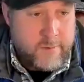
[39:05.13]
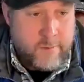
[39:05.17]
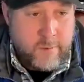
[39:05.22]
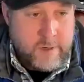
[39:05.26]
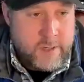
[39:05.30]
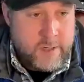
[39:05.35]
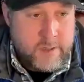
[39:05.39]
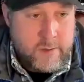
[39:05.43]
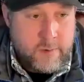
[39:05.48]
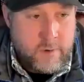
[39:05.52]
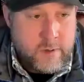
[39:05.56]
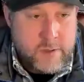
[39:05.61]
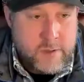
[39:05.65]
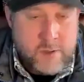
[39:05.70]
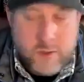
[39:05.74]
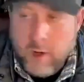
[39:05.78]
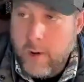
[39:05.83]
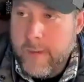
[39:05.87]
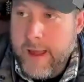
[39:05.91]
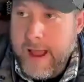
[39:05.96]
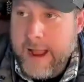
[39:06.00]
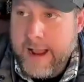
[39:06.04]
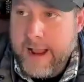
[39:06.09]
and we just
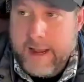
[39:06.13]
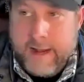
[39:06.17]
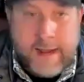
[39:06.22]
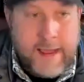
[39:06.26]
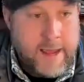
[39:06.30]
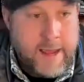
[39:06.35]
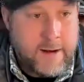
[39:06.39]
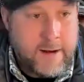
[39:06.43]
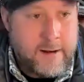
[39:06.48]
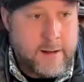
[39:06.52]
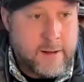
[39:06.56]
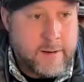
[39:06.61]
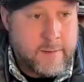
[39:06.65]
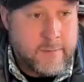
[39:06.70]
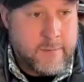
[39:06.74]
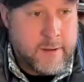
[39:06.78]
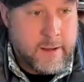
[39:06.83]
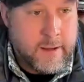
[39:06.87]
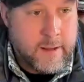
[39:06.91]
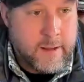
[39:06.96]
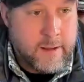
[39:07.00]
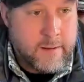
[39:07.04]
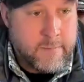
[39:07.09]
go back and handle it,
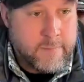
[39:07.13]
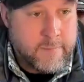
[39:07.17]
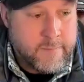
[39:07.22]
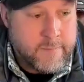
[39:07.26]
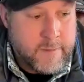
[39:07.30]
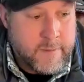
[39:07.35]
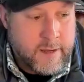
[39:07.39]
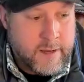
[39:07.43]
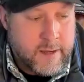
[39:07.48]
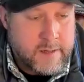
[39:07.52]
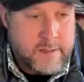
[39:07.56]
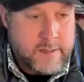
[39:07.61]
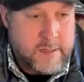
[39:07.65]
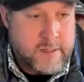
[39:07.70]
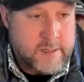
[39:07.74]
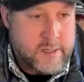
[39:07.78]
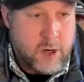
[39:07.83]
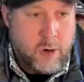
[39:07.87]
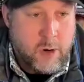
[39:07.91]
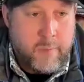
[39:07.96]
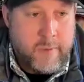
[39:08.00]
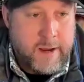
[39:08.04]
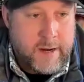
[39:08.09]
because
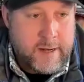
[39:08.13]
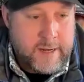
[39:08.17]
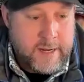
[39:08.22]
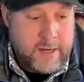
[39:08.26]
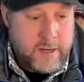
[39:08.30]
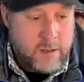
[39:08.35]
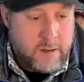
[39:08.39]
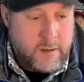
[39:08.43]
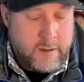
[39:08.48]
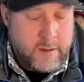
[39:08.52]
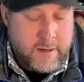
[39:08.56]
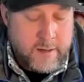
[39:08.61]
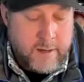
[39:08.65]
it's no big deal.